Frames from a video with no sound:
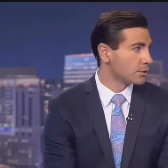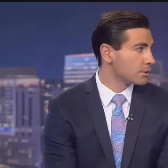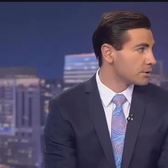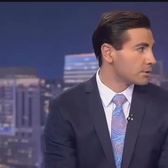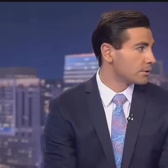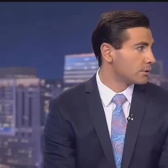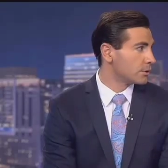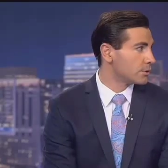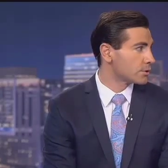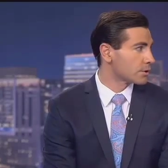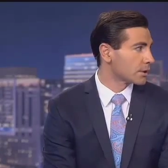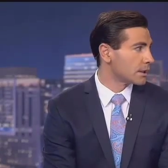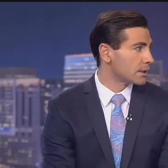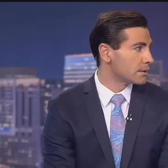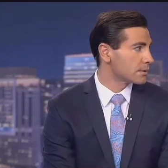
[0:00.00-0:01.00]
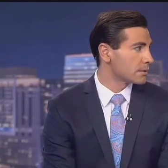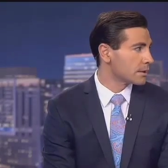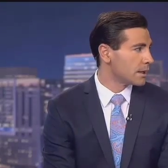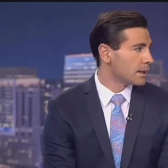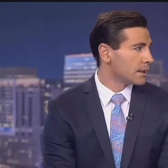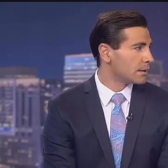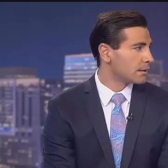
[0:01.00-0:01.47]
You ever lose, lose, your keys?
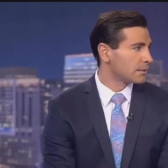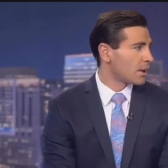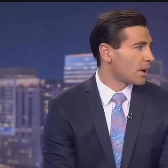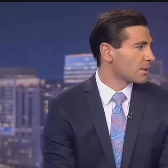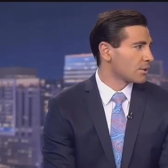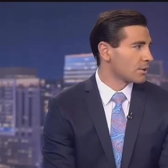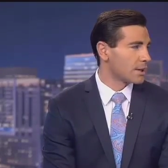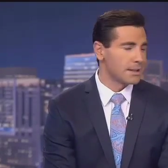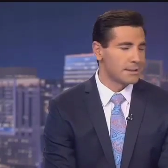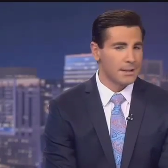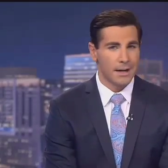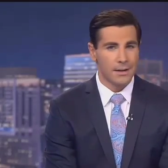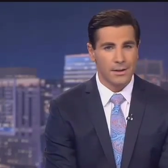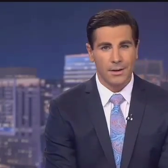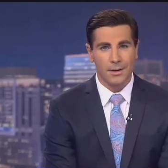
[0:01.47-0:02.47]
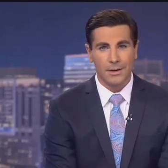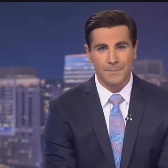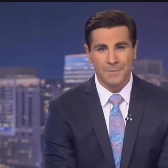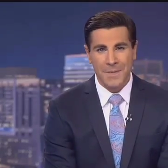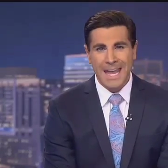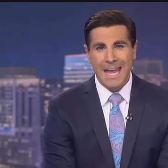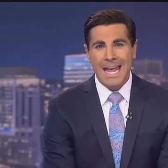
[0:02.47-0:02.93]
All the Lock time, your keys out of the
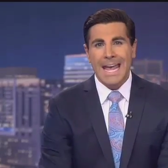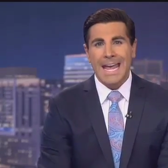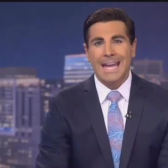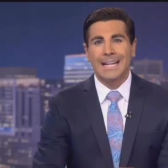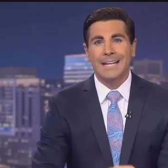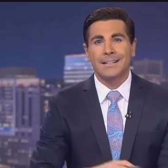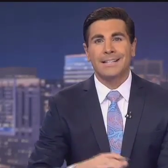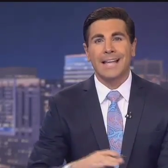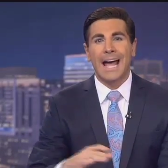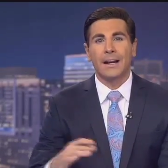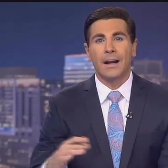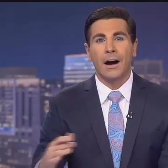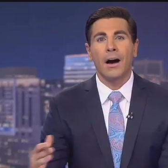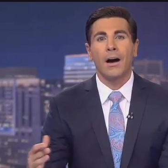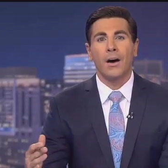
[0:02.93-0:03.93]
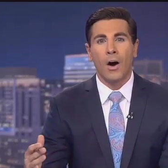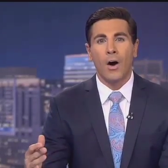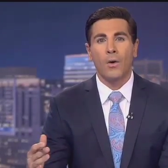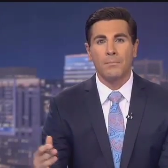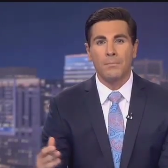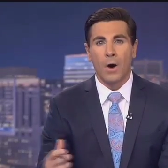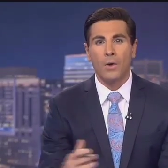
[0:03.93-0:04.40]
car. It is that
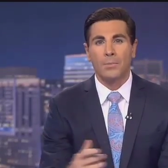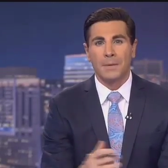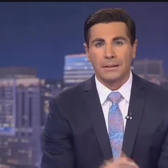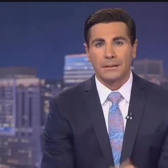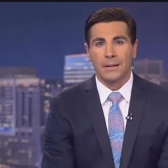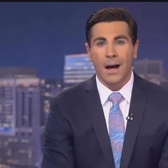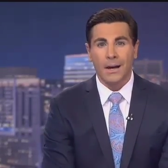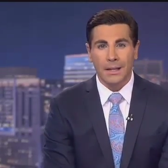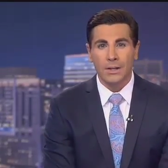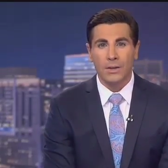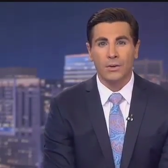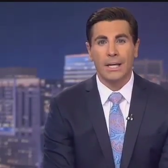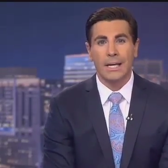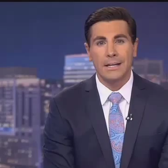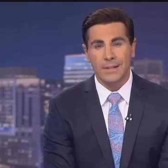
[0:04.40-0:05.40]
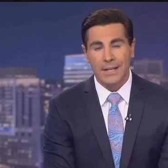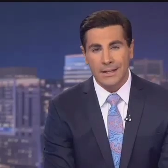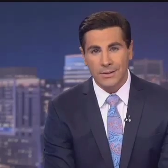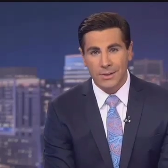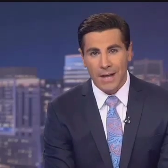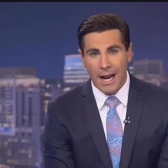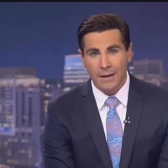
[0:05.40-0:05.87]
uh-oh moment, locking your keys
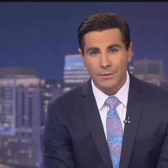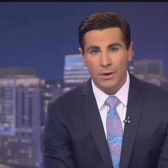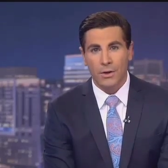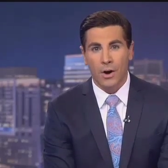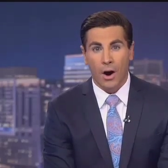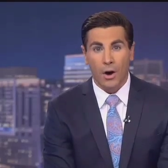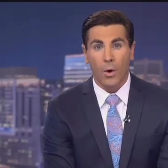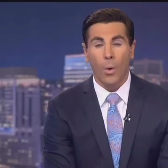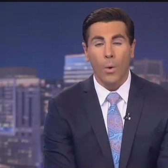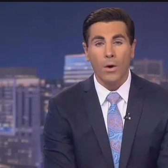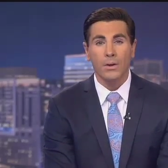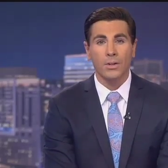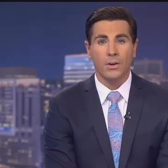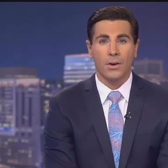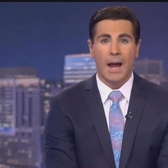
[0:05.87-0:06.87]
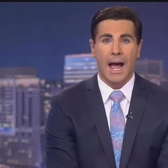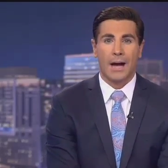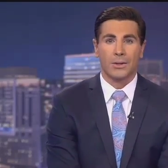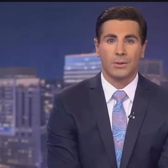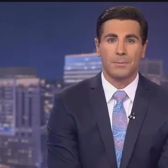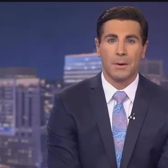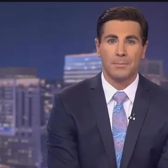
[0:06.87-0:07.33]
inside of your car or your
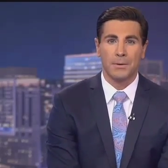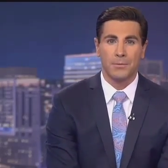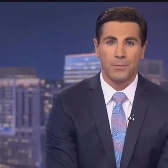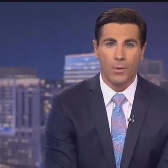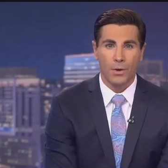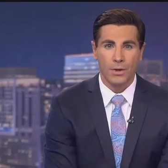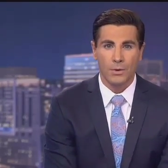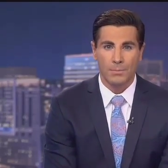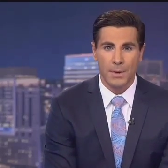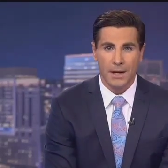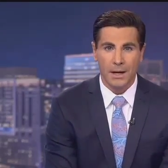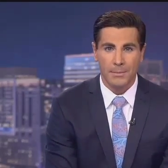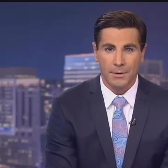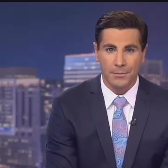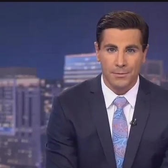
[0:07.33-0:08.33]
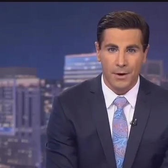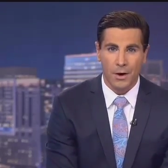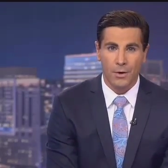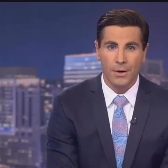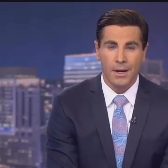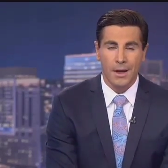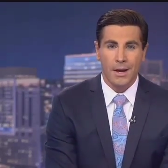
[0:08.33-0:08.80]
house. But before you pick up a
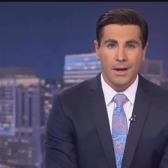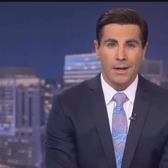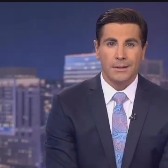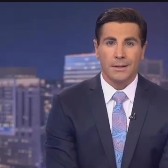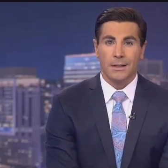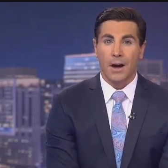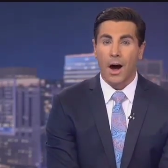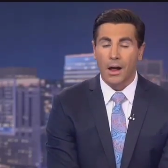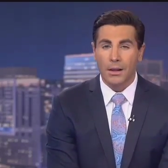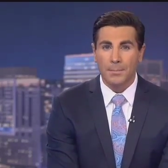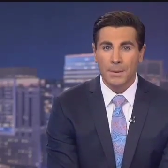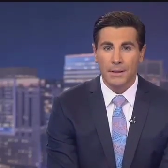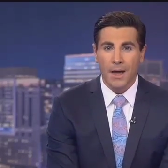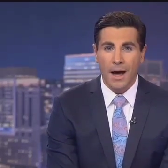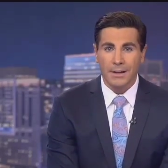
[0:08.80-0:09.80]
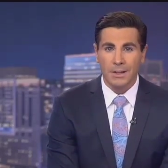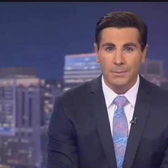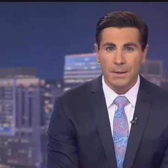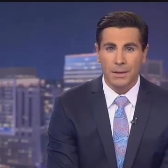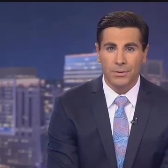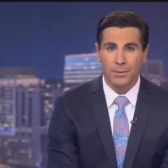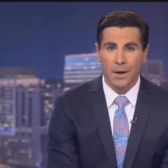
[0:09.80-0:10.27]
phone to call up a
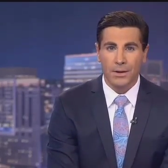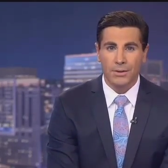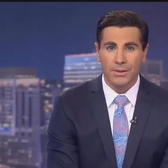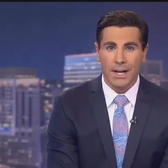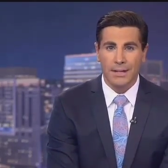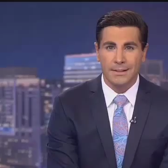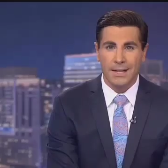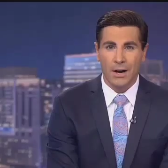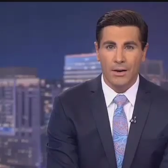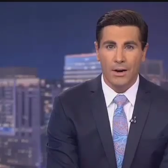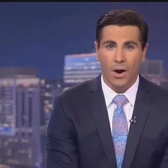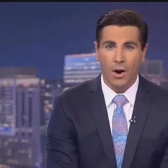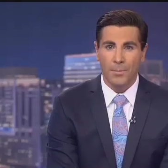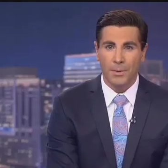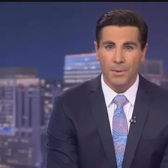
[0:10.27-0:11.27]
locksmith, 3 on your side's Gary